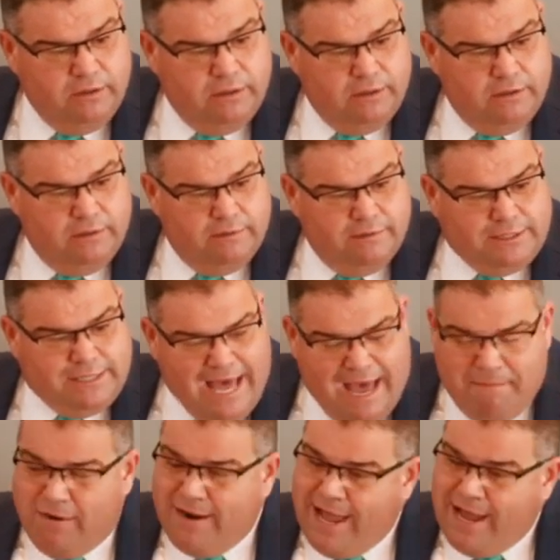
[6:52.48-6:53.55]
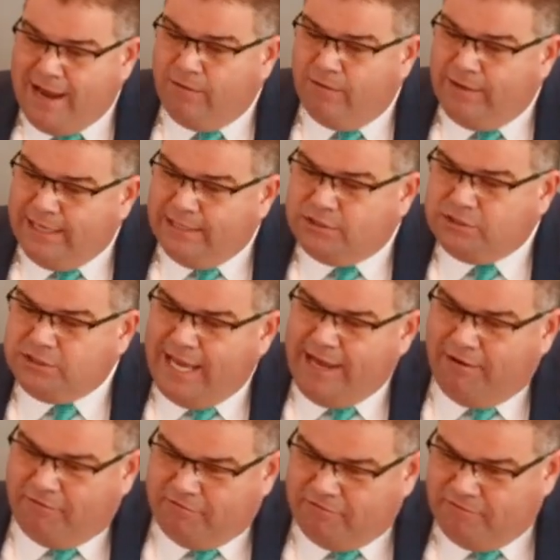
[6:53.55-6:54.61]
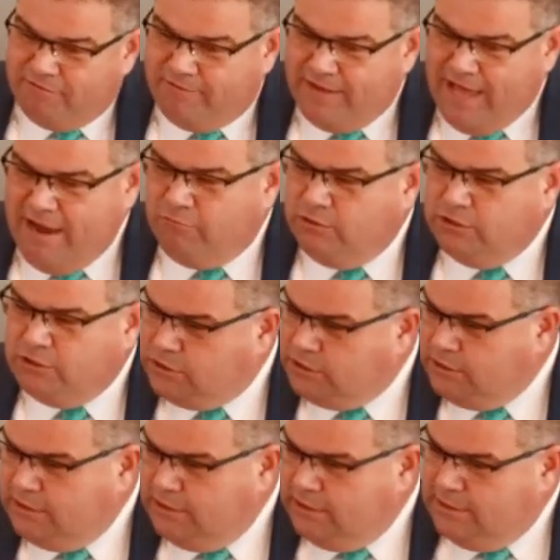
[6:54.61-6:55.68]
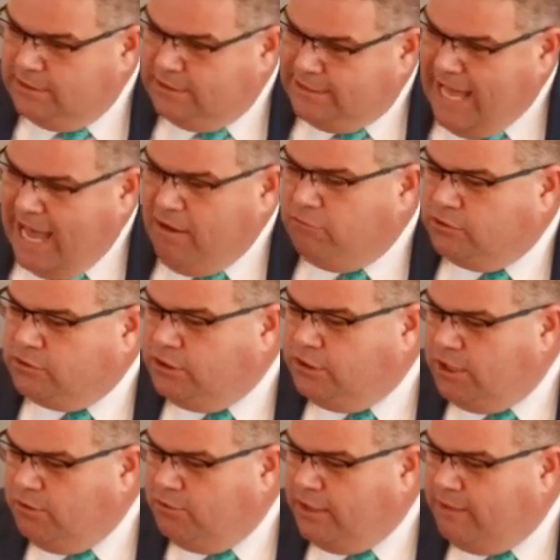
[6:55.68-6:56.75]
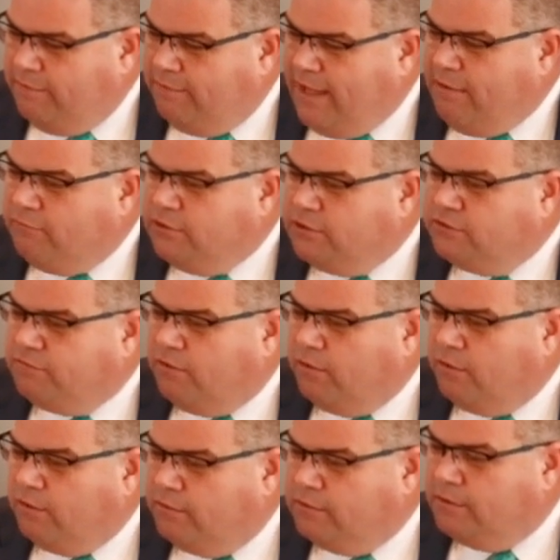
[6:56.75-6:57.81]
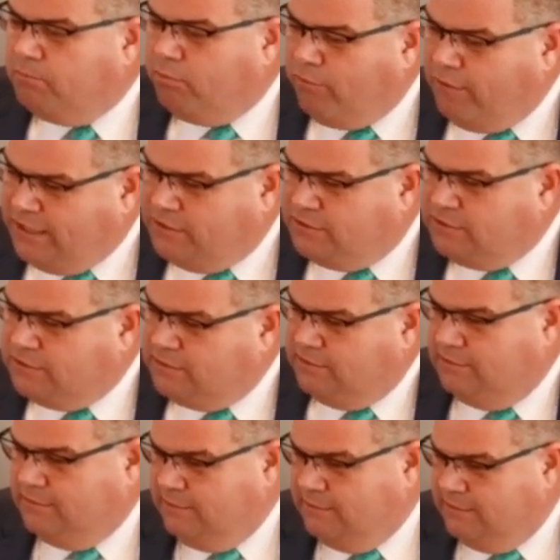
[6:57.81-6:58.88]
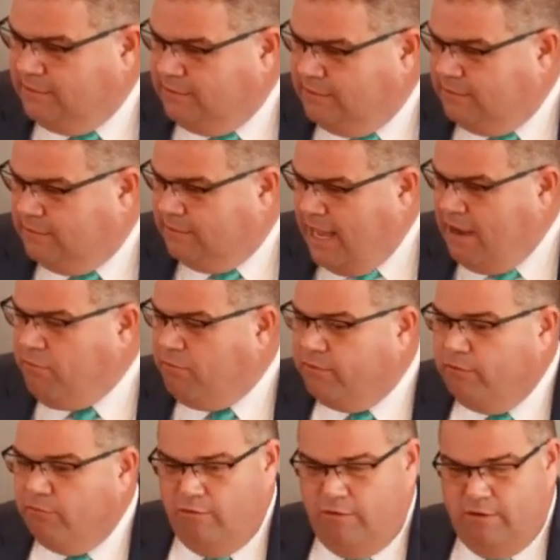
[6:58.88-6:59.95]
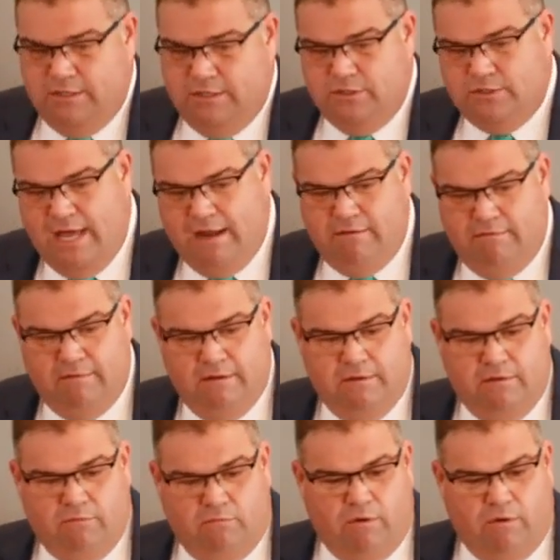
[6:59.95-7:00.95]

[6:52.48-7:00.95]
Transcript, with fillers: the tabernacle itself. That was, that was a duty that was for the priest. They were the ones that were,